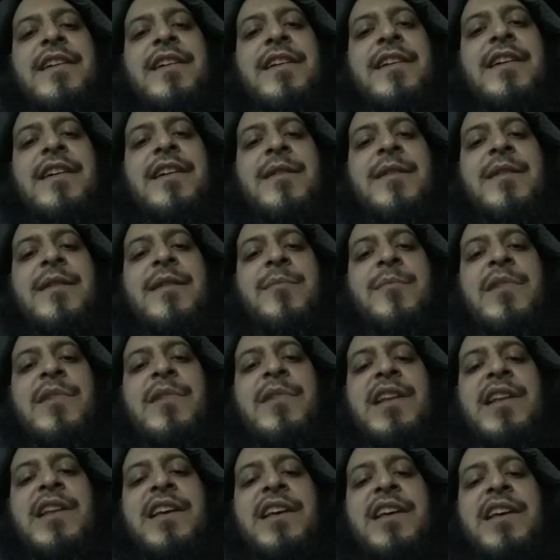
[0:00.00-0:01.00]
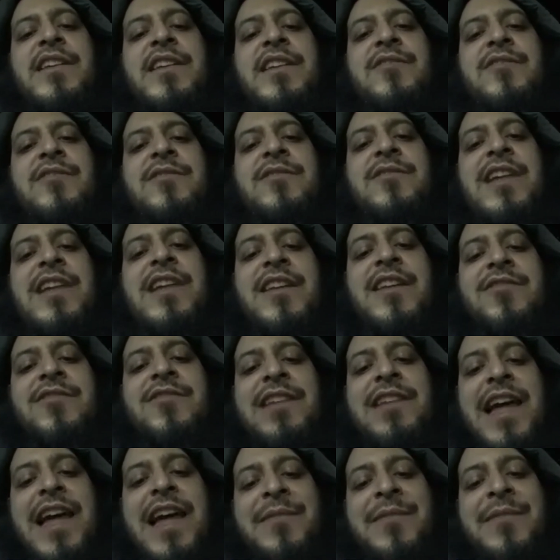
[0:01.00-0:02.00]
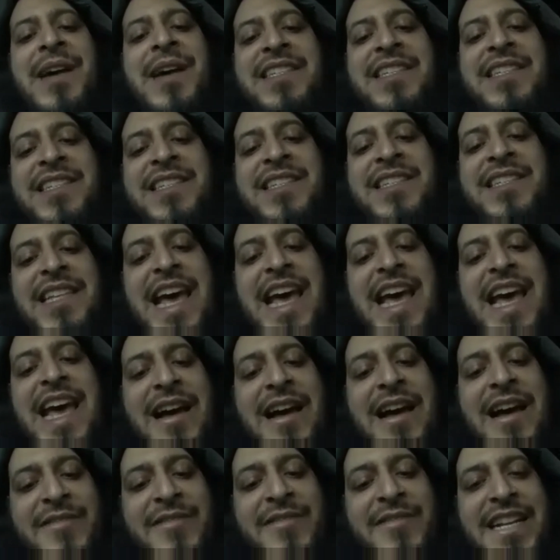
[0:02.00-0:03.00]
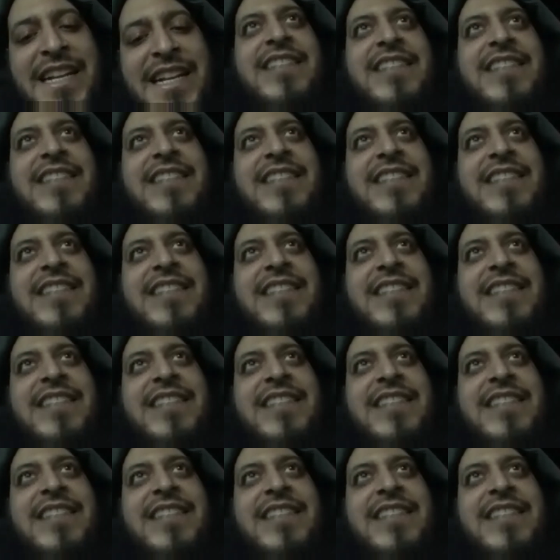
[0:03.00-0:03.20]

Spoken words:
I'm lit. You like my style. I realize that.